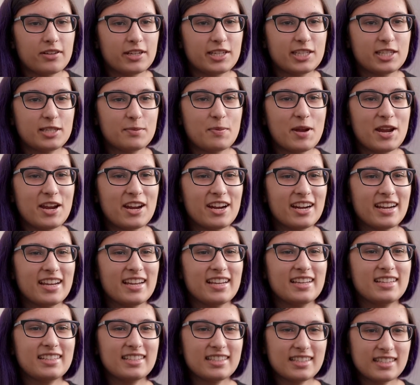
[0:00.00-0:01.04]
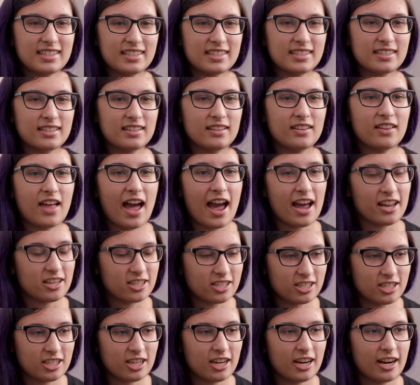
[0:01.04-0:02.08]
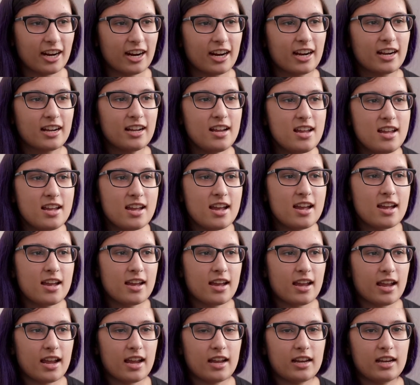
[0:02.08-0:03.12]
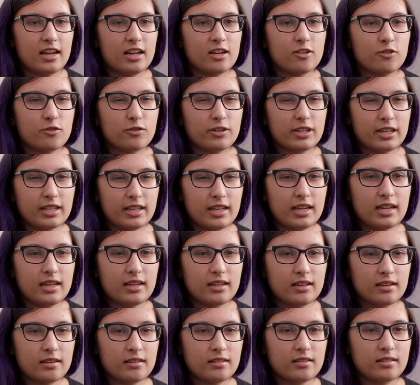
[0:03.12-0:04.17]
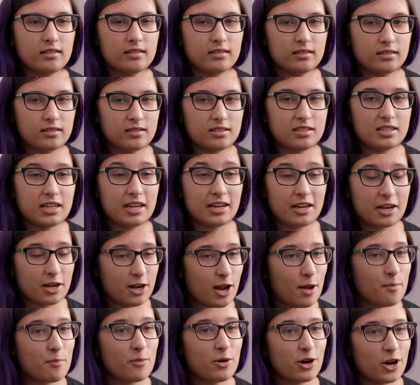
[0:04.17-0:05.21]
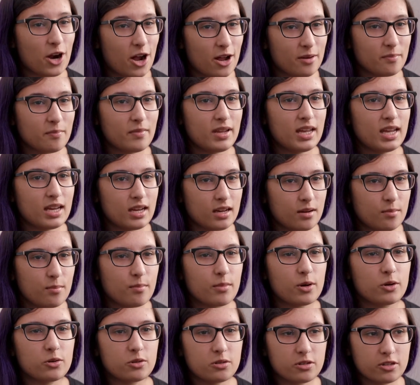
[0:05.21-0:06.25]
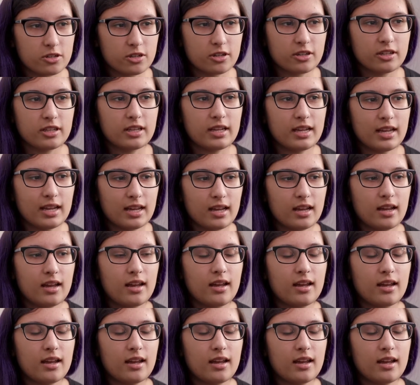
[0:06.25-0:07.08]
experience last year and it really did a number on me emotionally.